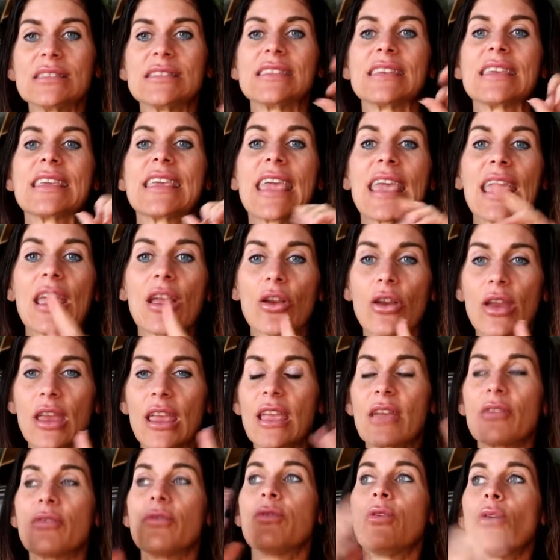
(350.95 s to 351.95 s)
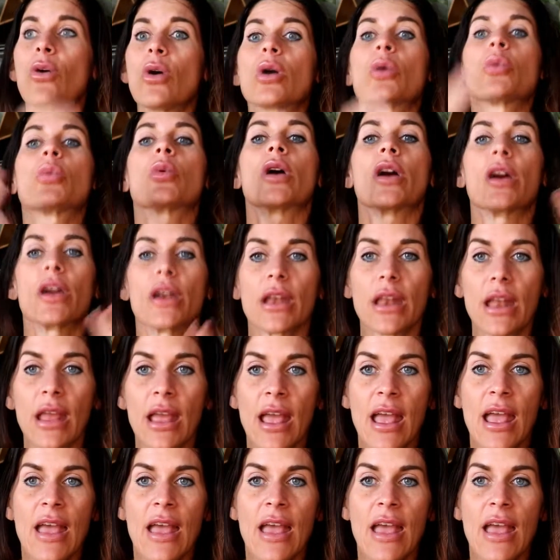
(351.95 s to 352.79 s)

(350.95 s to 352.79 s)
to carry forward